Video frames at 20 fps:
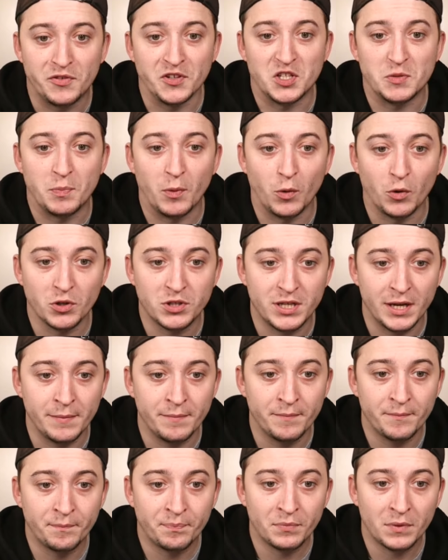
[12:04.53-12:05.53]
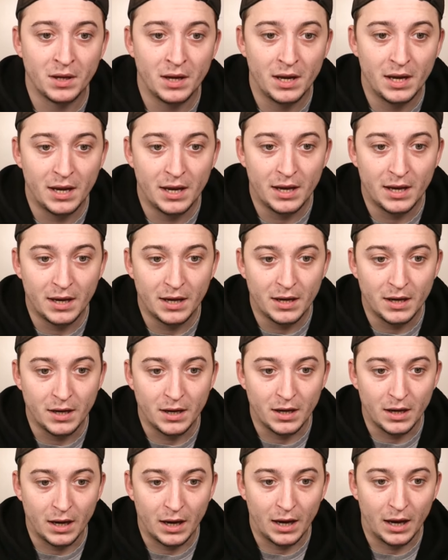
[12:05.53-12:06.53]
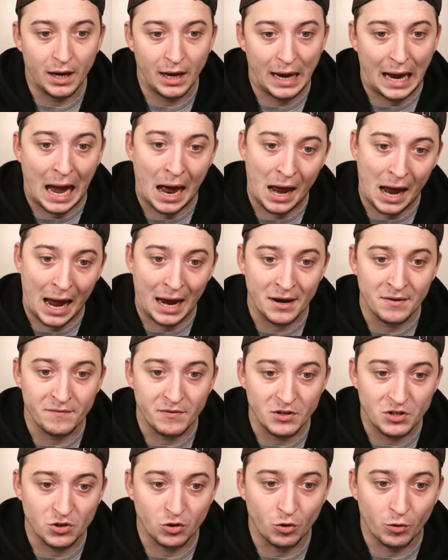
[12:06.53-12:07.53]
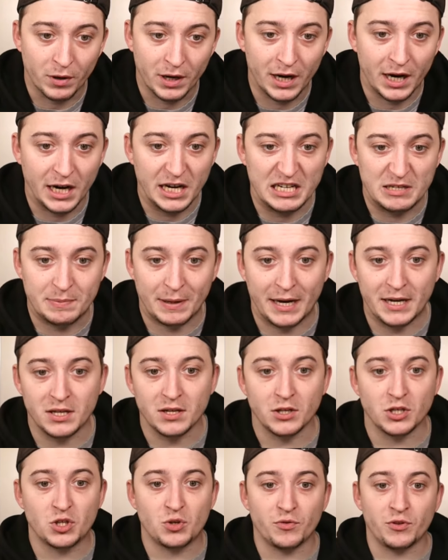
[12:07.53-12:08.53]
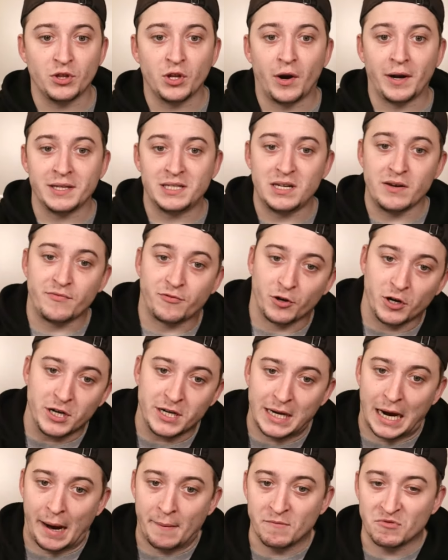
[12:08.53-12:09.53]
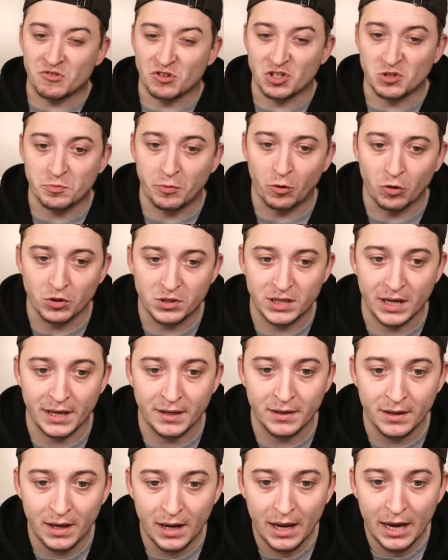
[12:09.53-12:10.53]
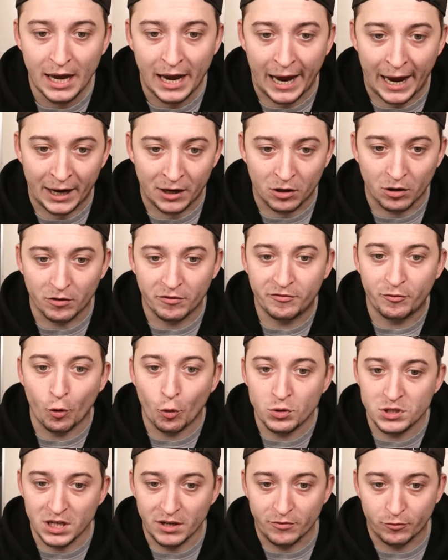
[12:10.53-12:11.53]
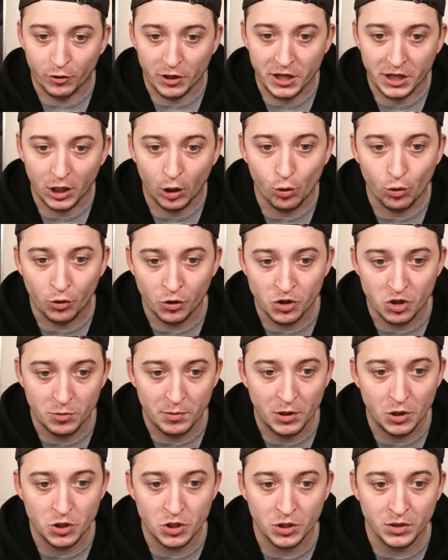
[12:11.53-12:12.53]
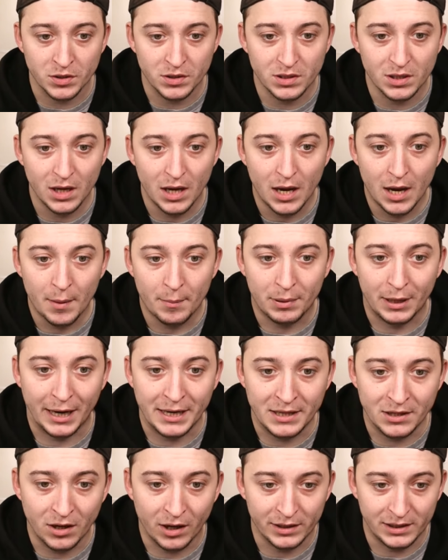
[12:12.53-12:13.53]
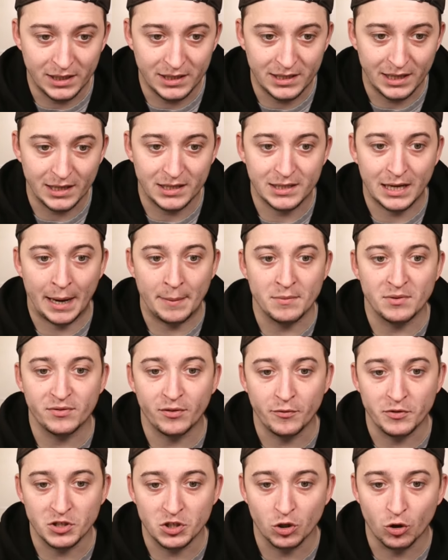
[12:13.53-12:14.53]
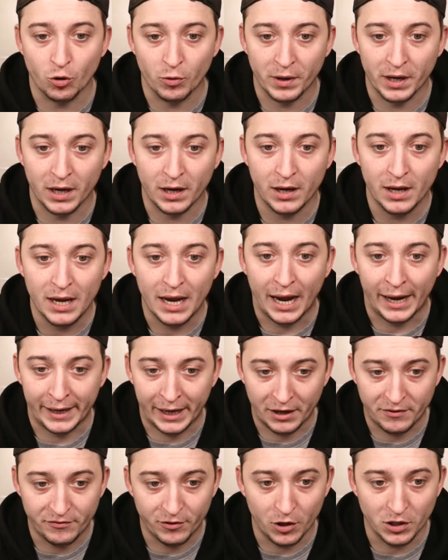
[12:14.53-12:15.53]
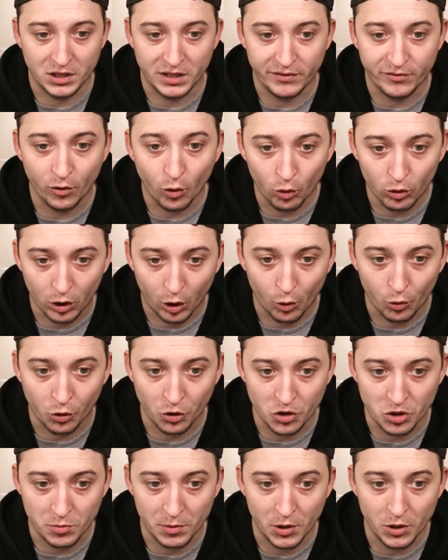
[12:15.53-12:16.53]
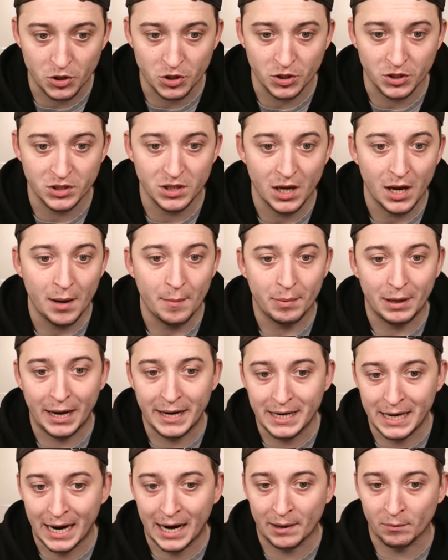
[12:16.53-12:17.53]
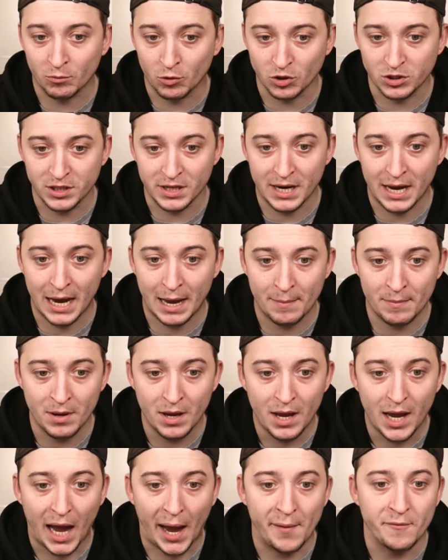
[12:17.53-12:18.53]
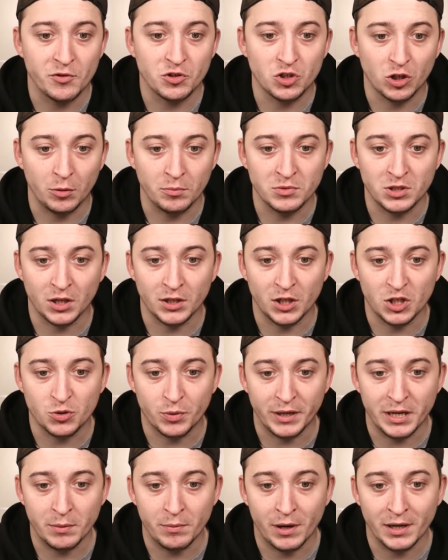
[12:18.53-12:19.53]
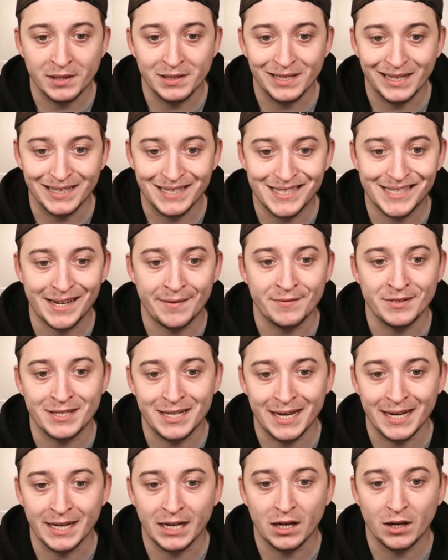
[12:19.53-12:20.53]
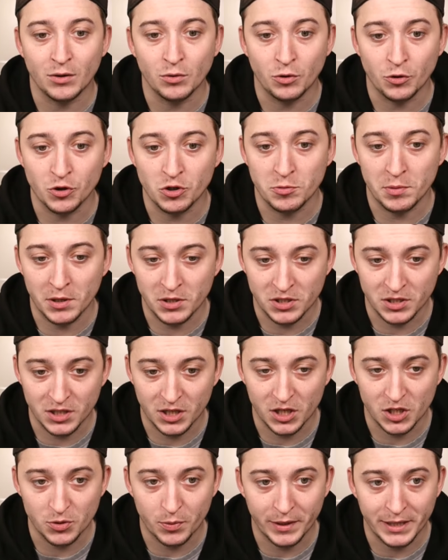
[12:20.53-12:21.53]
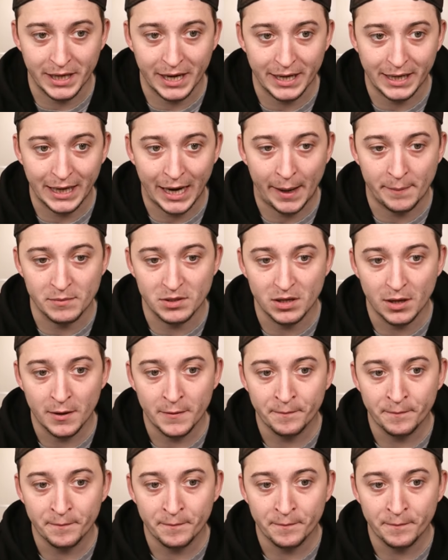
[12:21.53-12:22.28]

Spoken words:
Sporting and Vitória, he's played 93 games for Sporting and got 43 goal contributions. Played 96 games for Vitória and had 34 goal contributions. Played out in Rotterdam, and for Tottenham's under-21s, he had 17 goal contributions in 28 games.